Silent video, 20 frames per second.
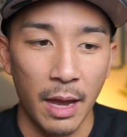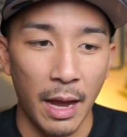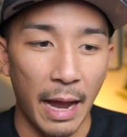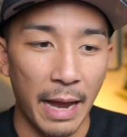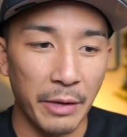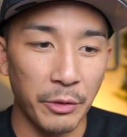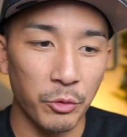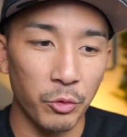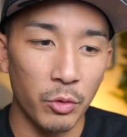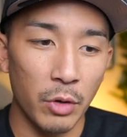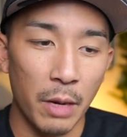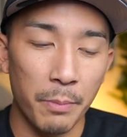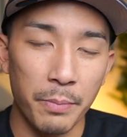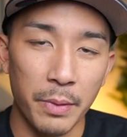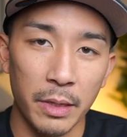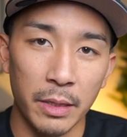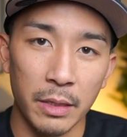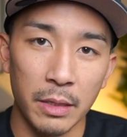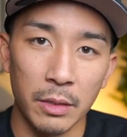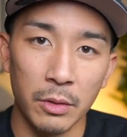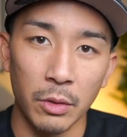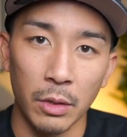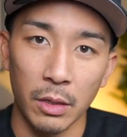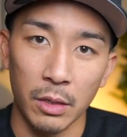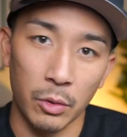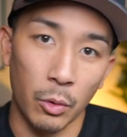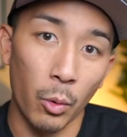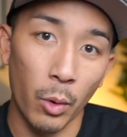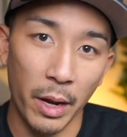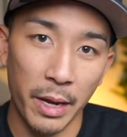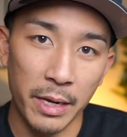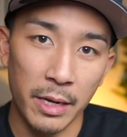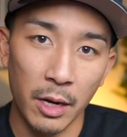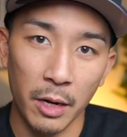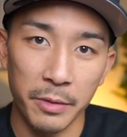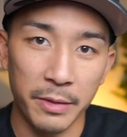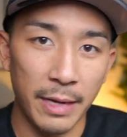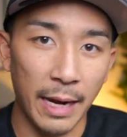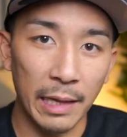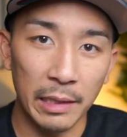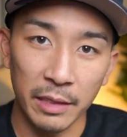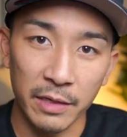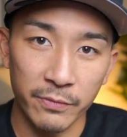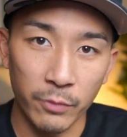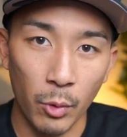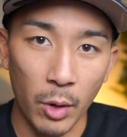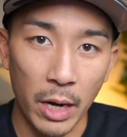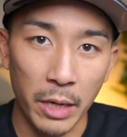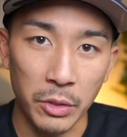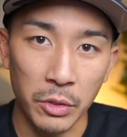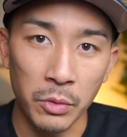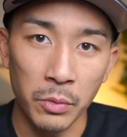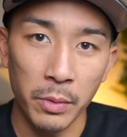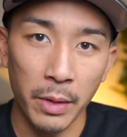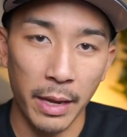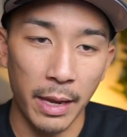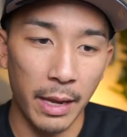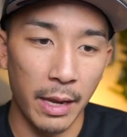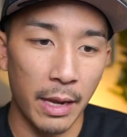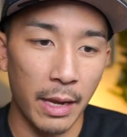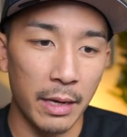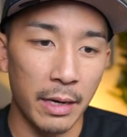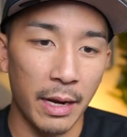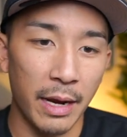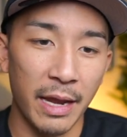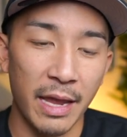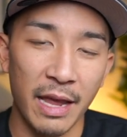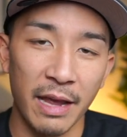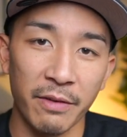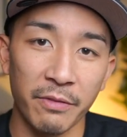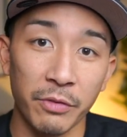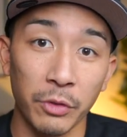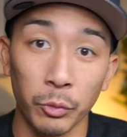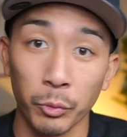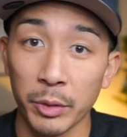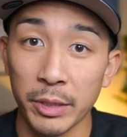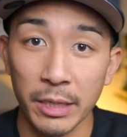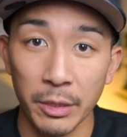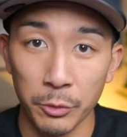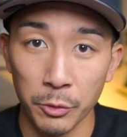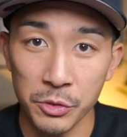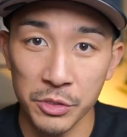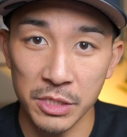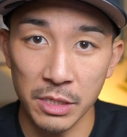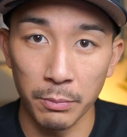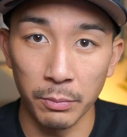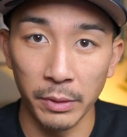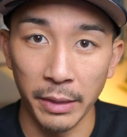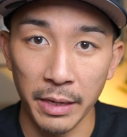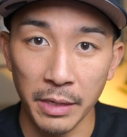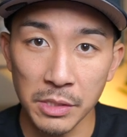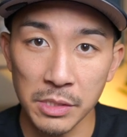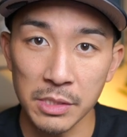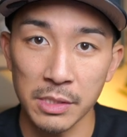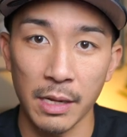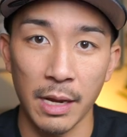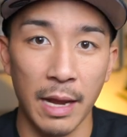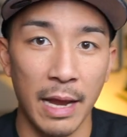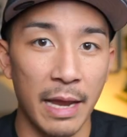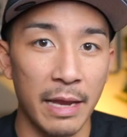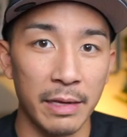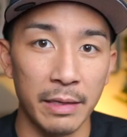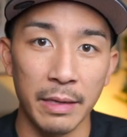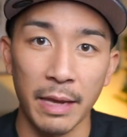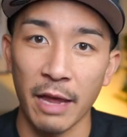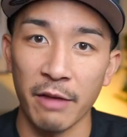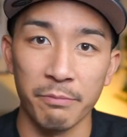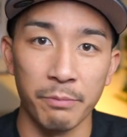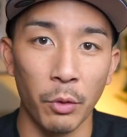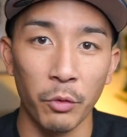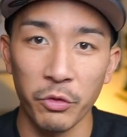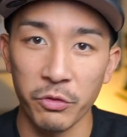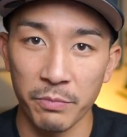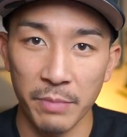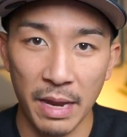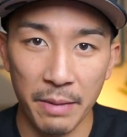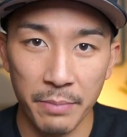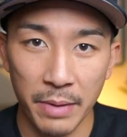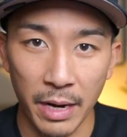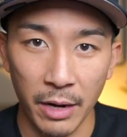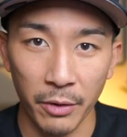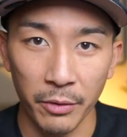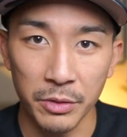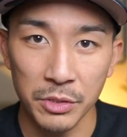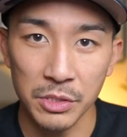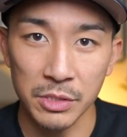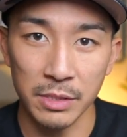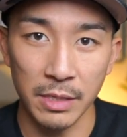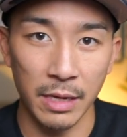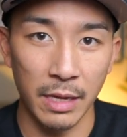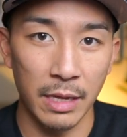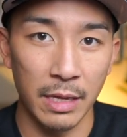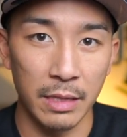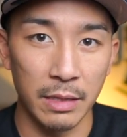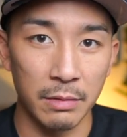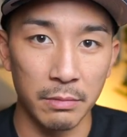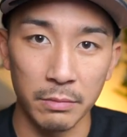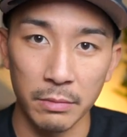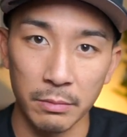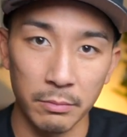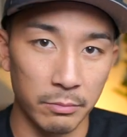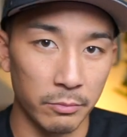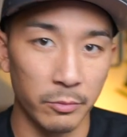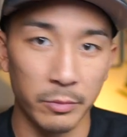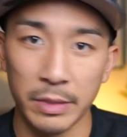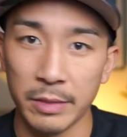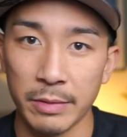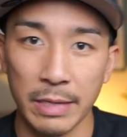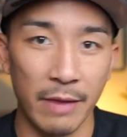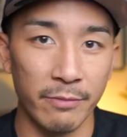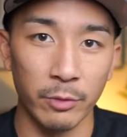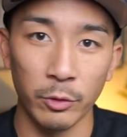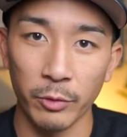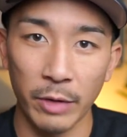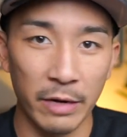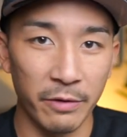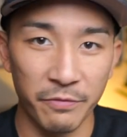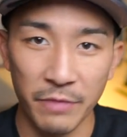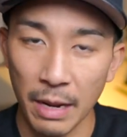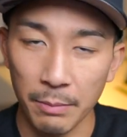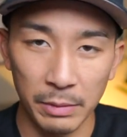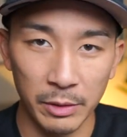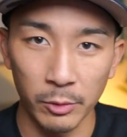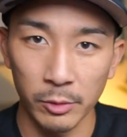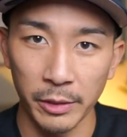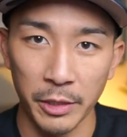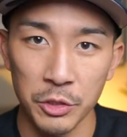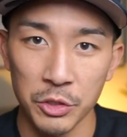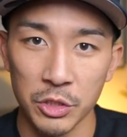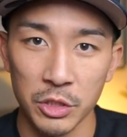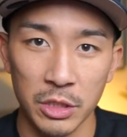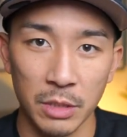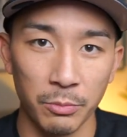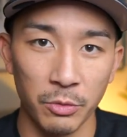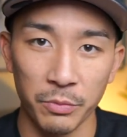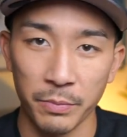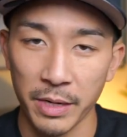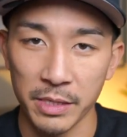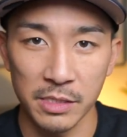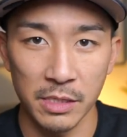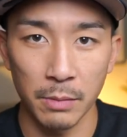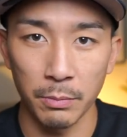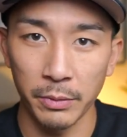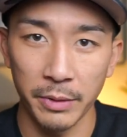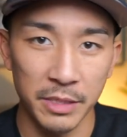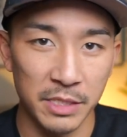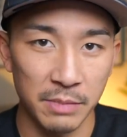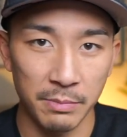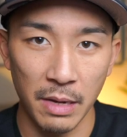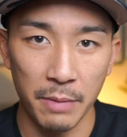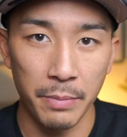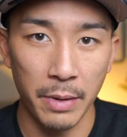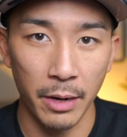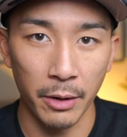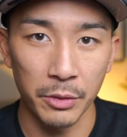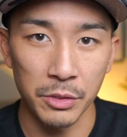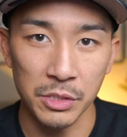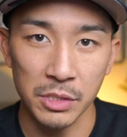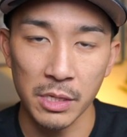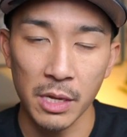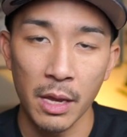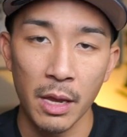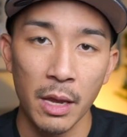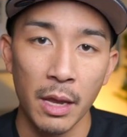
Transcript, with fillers: I grew up in Hawaii on the island of Oahu, and I have three other siblings. I have both of my parents, and we have a great family relationship with my siblings and my parents.